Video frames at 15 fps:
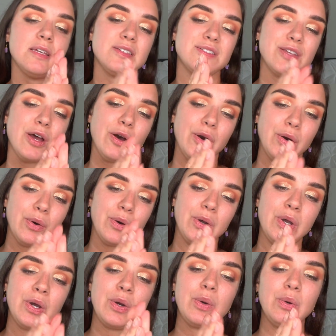So
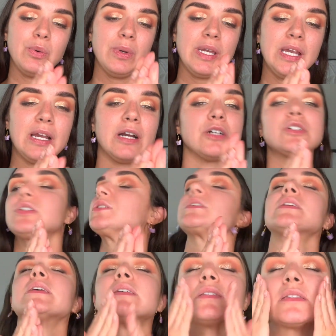we are just
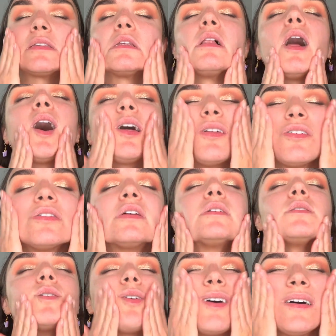gonna slather
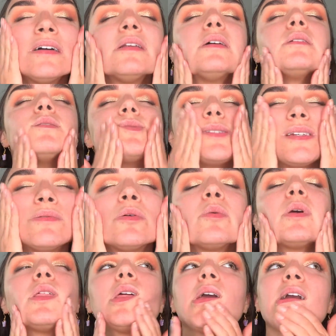this on and see what we
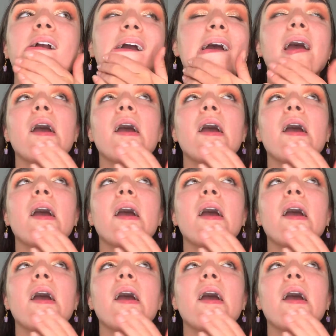think.